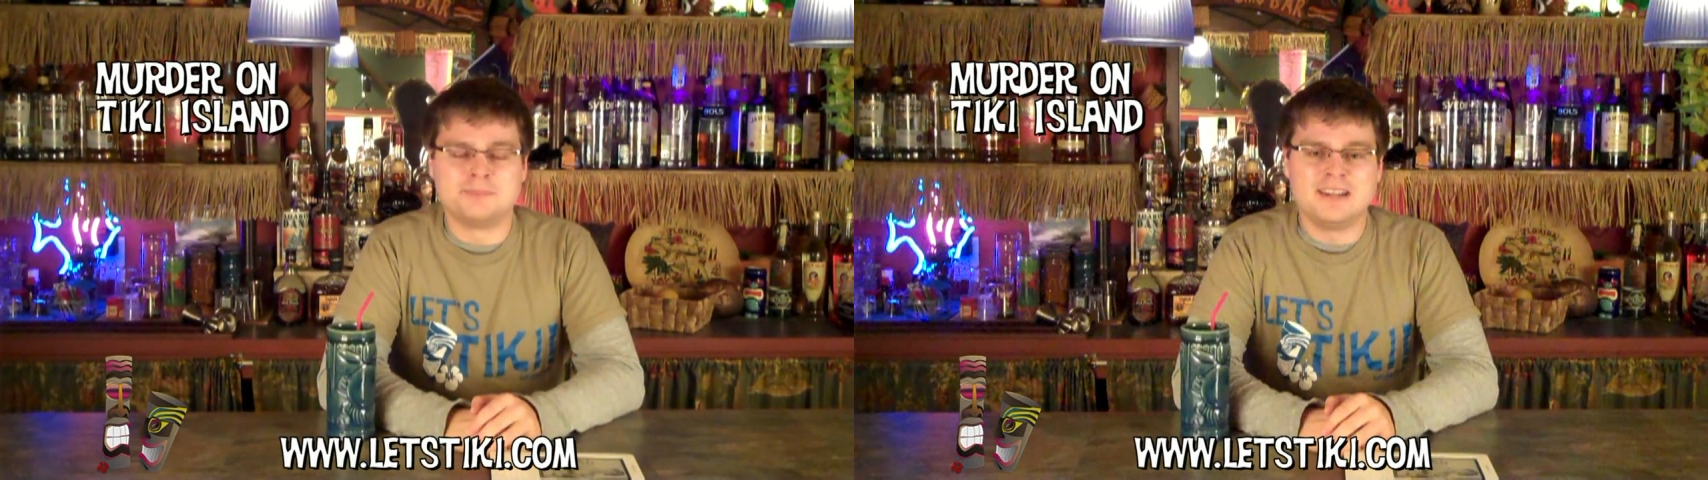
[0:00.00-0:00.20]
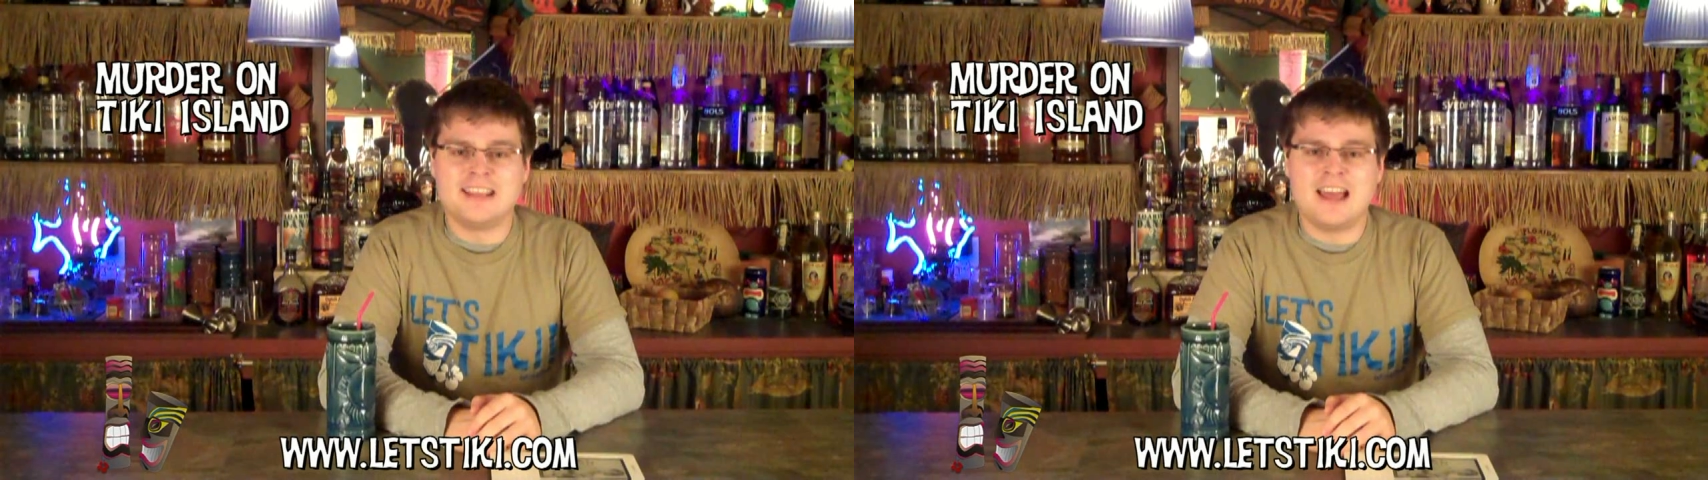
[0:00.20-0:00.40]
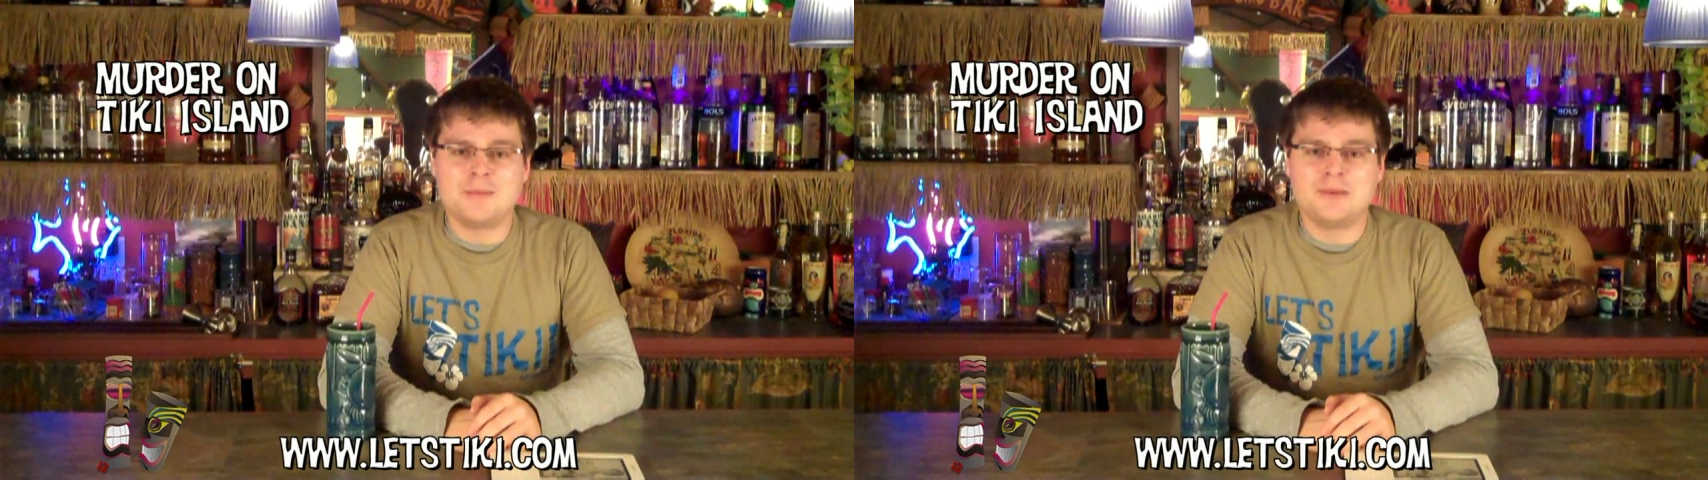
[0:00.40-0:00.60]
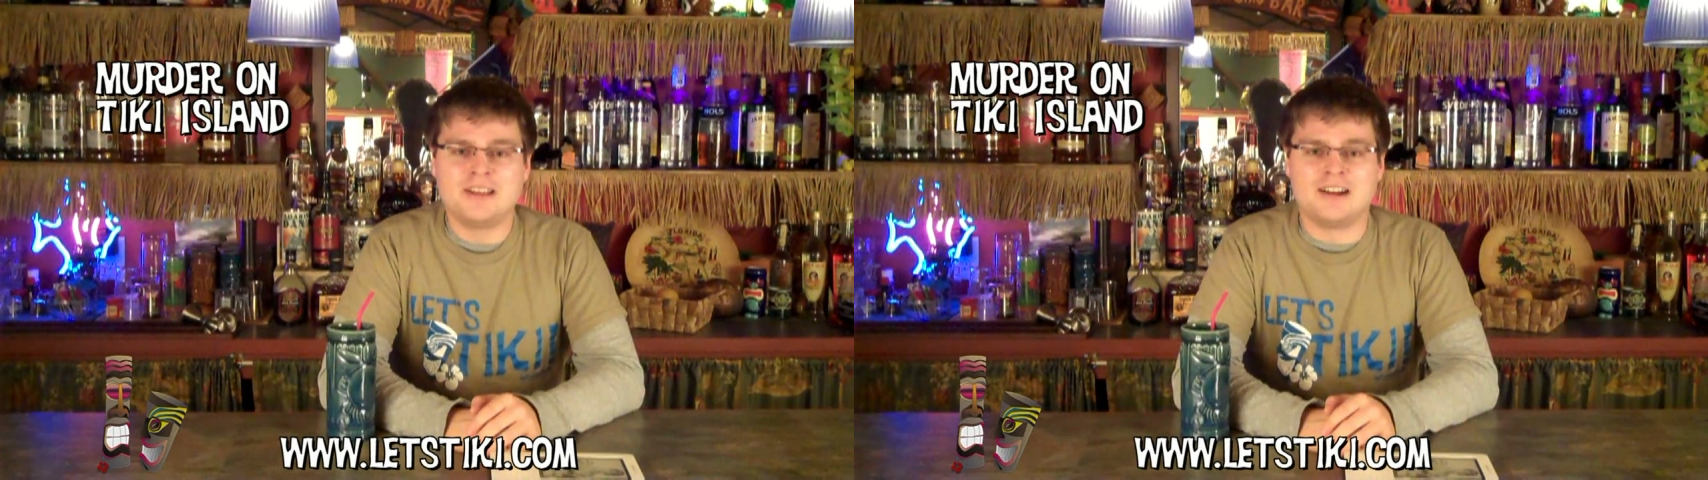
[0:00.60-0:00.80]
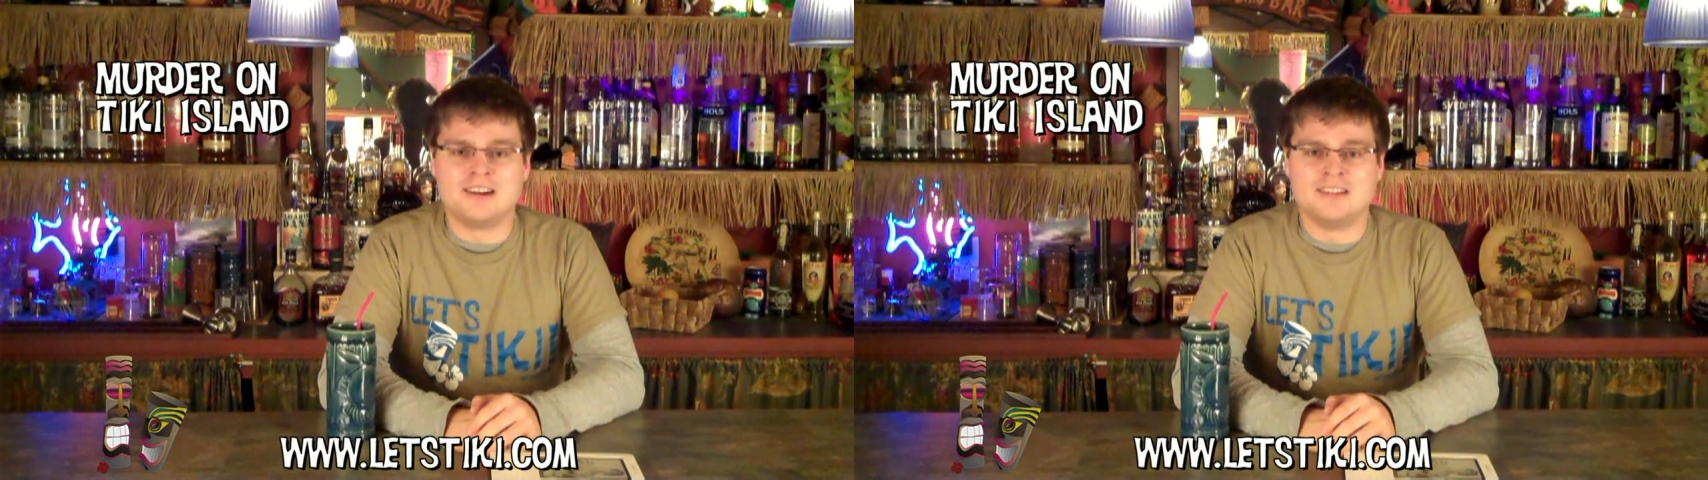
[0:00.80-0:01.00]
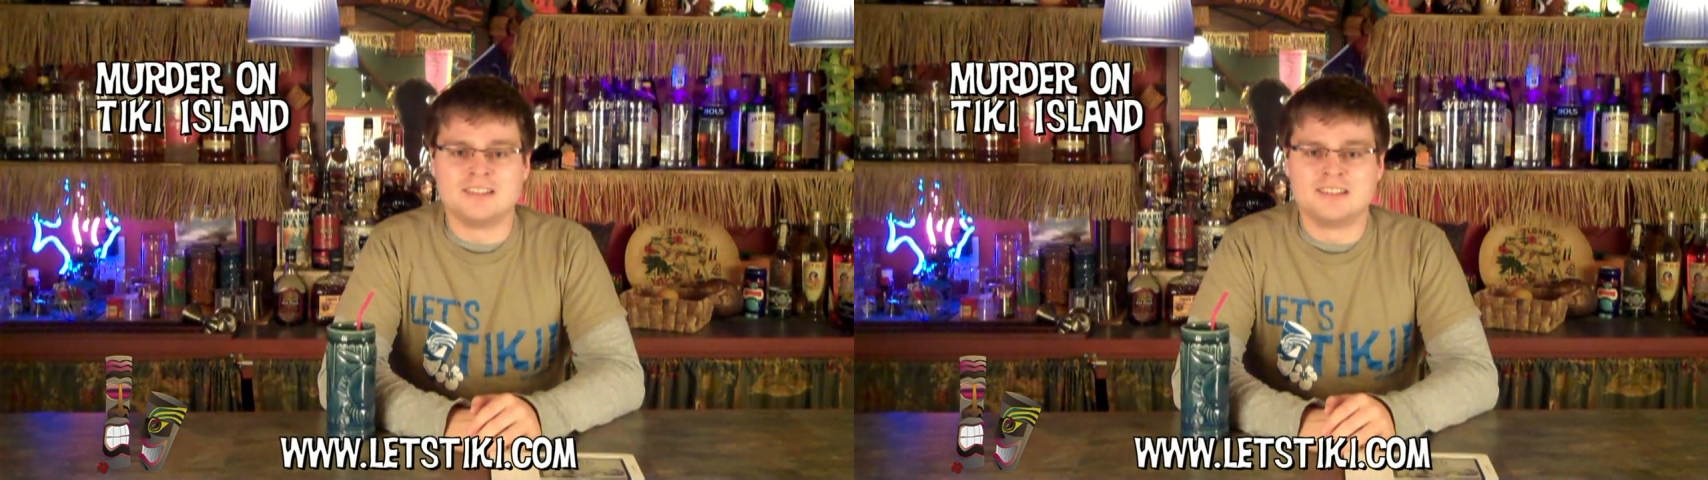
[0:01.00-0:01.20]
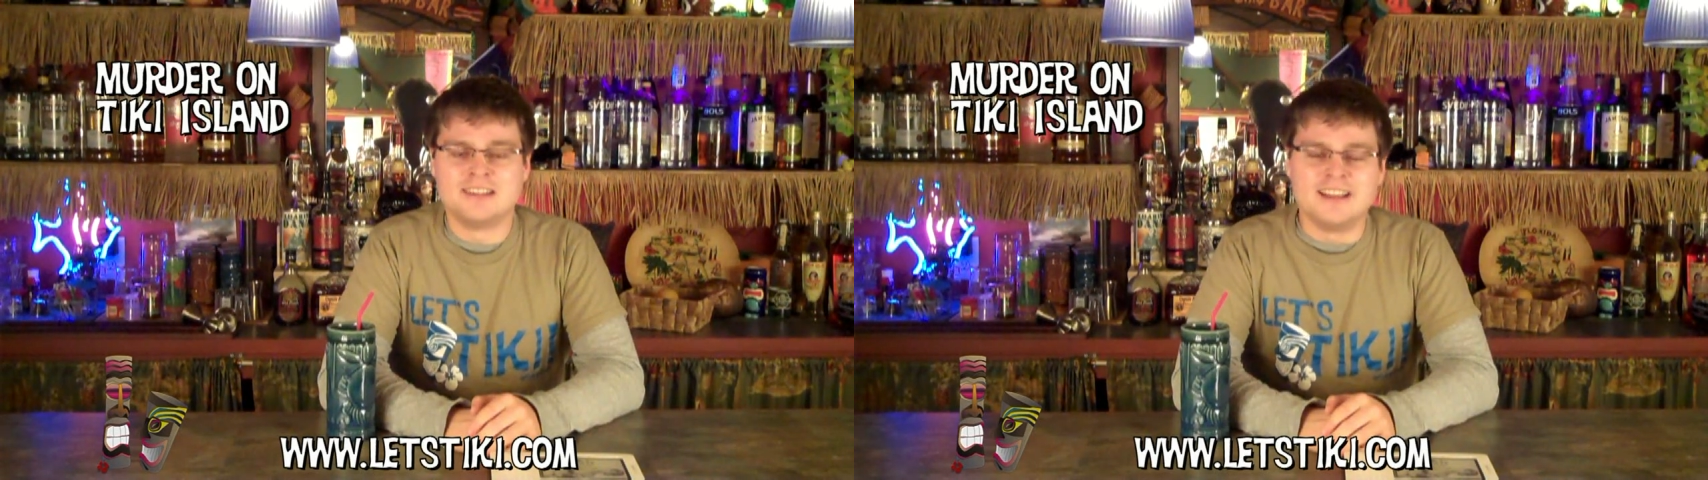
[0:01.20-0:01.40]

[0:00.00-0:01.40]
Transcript: But he had a big heart,